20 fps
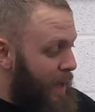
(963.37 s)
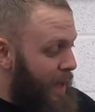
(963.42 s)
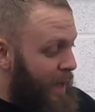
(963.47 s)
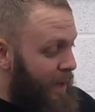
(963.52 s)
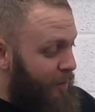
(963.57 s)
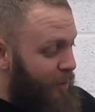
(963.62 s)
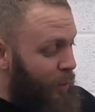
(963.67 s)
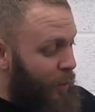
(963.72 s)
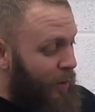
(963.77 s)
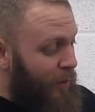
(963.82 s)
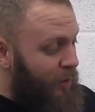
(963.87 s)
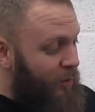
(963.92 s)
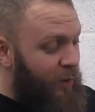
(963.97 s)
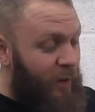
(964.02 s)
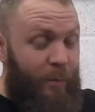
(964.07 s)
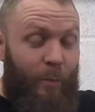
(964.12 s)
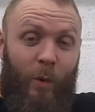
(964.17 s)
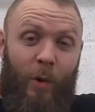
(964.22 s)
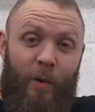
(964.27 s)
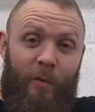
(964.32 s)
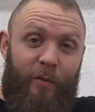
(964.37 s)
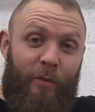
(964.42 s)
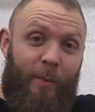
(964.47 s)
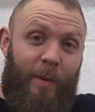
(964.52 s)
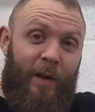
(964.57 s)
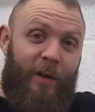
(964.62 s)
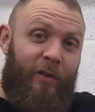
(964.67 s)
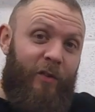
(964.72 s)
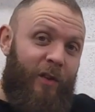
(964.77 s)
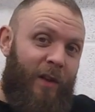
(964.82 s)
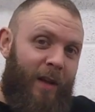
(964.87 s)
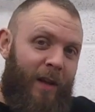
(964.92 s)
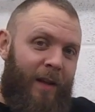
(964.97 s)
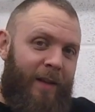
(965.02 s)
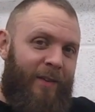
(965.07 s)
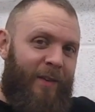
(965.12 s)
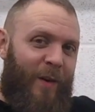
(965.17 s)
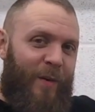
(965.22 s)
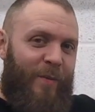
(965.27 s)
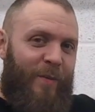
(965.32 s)
If you want to see more from us,
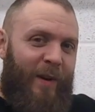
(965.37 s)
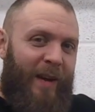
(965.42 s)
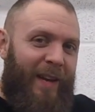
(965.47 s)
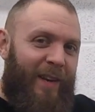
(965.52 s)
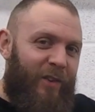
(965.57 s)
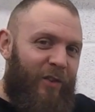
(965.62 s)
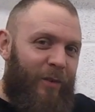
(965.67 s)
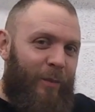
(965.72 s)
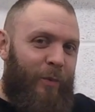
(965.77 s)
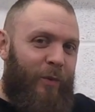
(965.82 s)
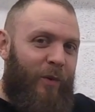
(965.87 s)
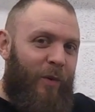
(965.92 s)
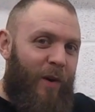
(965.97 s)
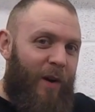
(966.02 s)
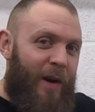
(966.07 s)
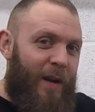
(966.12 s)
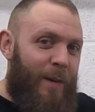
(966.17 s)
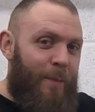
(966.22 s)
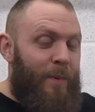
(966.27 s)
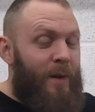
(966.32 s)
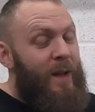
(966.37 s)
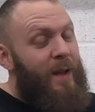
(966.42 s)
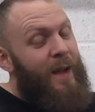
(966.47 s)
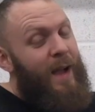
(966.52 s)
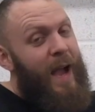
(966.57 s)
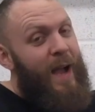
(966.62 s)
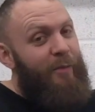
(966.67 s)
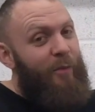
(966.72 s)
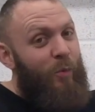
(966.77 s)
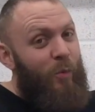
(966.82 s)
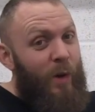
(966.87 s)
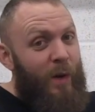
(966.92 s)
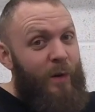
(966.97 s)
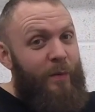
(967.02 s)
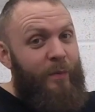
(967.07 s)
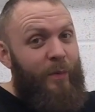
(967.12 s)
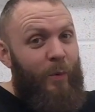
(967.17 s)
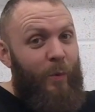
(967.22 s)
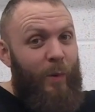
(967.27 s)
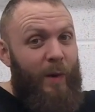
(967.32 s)
don't forget to subscribe. Have a
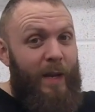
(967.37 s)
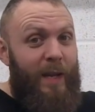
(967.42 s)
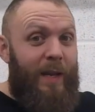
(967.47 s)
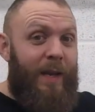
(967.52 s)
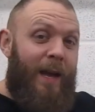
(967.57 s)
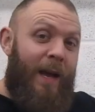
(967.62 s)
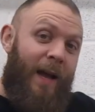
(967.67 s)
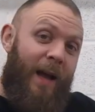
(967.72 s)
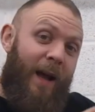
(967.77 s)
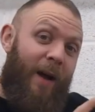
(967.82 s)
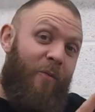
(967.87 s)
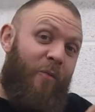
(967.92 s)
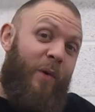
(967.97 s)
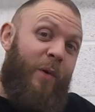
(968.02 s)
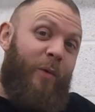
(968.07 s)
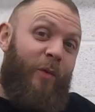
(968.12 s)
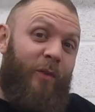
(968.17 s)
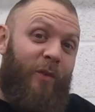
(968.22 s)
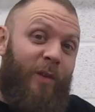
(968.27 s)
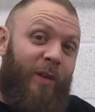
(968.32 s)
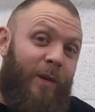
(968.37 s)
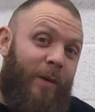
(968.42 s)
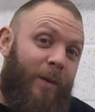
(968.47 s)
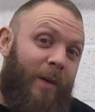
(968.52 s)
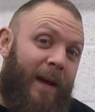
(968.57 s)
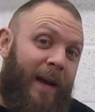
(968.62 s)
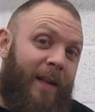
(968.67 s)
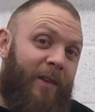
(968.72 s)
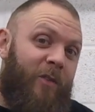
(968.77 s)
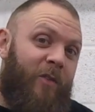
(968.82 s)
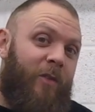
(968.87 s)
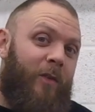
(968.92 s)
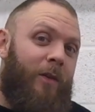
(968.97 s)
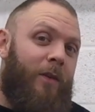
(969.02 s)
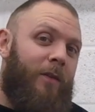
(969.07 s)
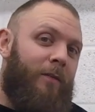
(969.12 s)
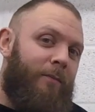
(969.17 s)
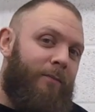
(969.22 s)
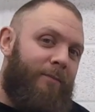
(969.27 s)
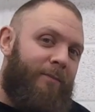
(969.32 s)
wonderful week, and we will see you again
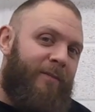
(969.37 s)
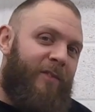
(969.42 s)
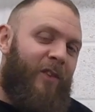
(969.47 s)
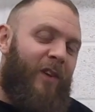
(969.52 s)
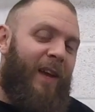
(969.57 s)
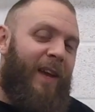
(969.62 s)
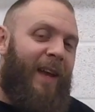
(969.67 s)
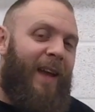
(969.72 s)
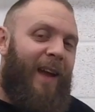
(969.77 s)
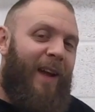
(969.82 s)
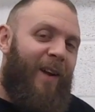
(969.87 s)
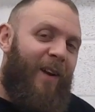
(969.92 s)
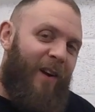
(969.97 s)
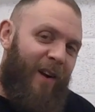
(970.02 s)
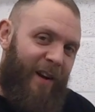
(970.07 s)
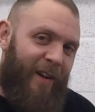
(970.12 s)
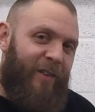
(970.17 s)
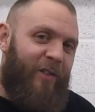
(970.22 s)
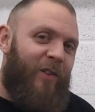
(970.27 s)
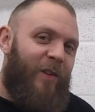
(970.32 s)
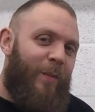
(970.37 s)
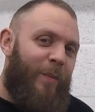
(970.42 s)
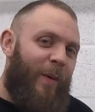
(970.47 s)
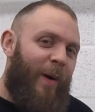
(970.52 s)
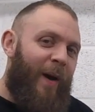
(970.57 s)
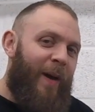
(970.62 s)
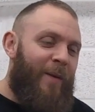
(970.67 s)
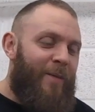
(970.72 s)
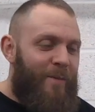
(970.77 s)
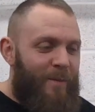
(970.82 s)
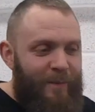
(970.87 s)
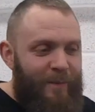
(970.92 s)
soon. Take care, guys. Goodbye.